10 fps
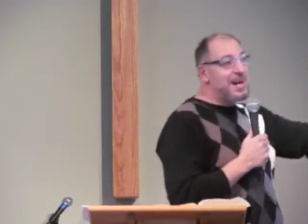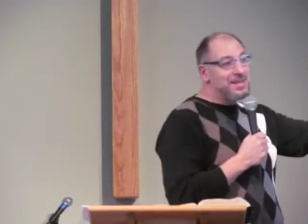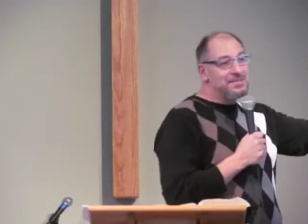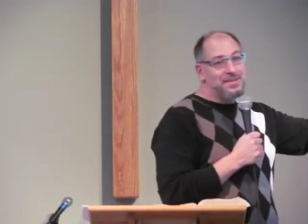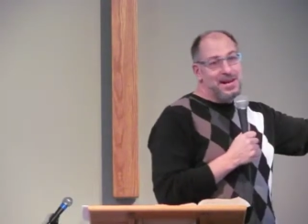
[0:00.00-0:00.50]

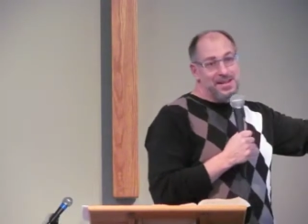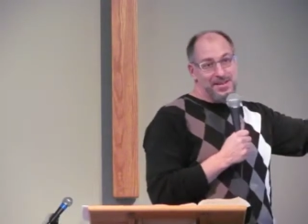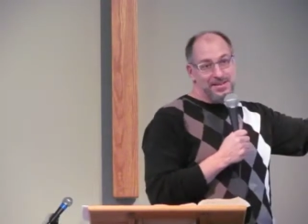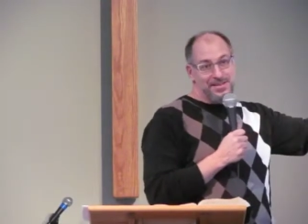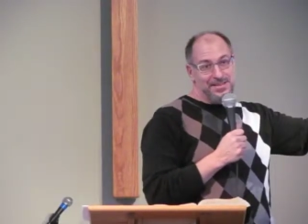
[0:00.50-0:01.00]
God the
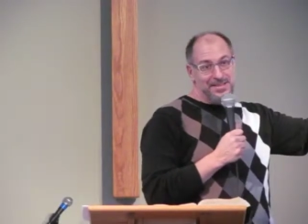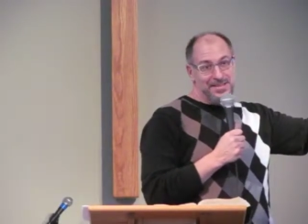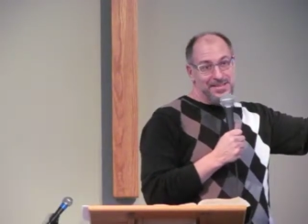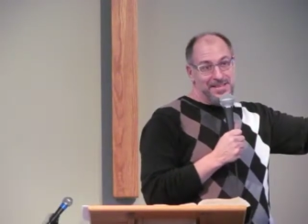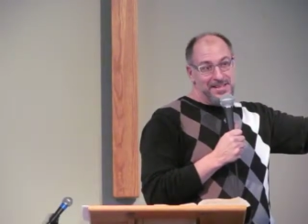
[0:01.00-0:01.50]
Father.
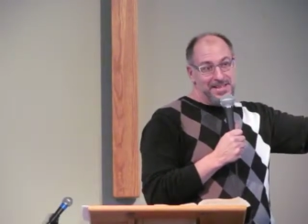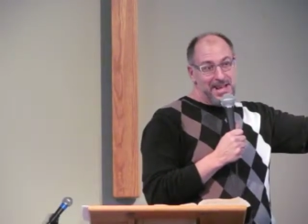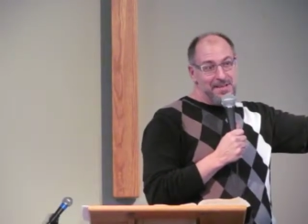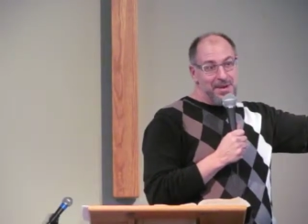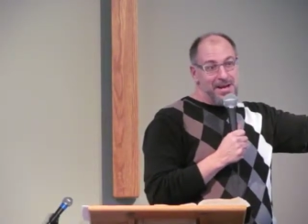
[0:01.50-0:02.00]

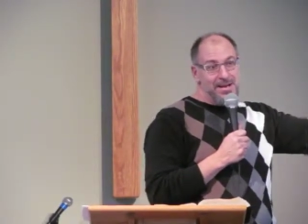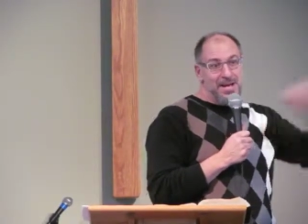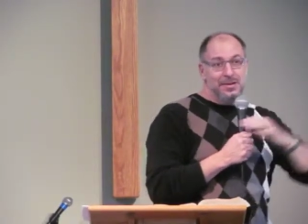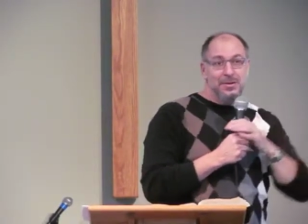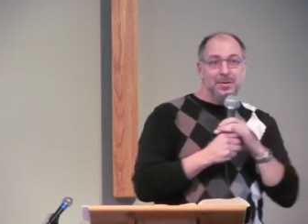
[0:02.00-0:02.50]

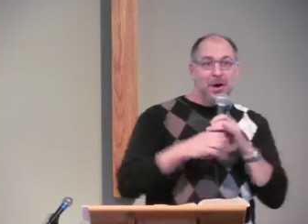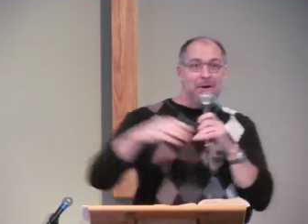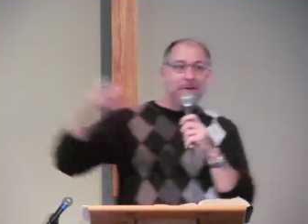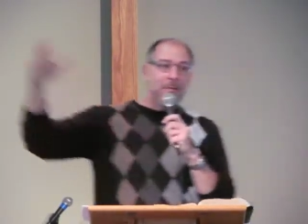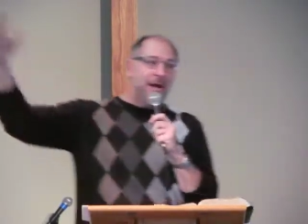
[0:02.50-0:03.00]
Amen? No
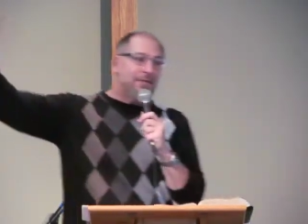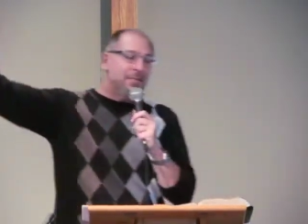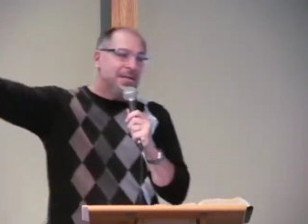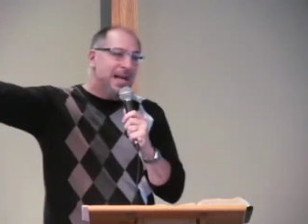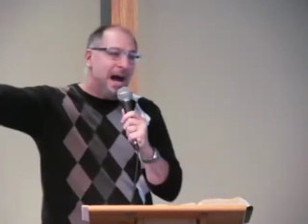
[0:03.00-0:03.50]
longer do we have
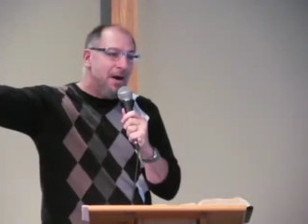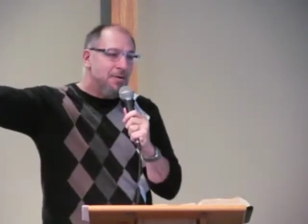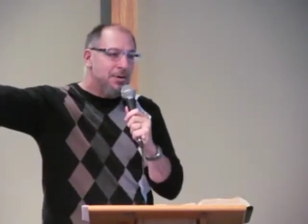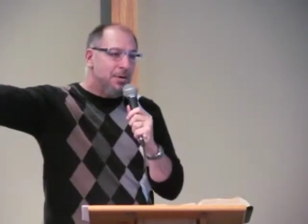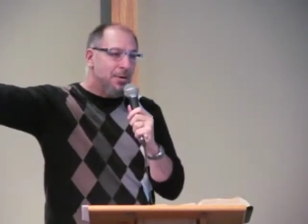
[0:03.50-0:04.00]
to be in the outer